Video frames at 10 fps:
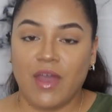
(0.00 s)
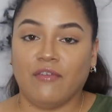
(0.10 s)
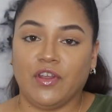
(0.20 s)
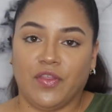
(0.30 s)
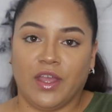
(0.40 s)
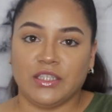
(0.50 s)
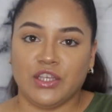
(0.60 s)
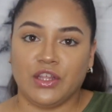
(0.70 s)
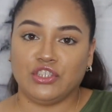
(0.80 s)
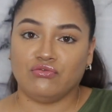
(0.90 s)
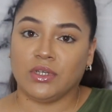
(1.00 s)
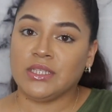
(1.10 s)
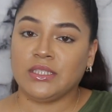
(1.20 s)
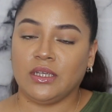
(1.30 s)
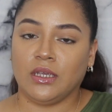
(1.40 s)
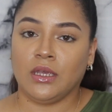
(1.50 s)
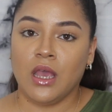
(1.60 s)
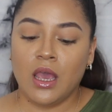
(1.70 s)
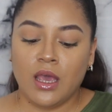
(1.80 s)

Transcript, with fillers: everything so that you can see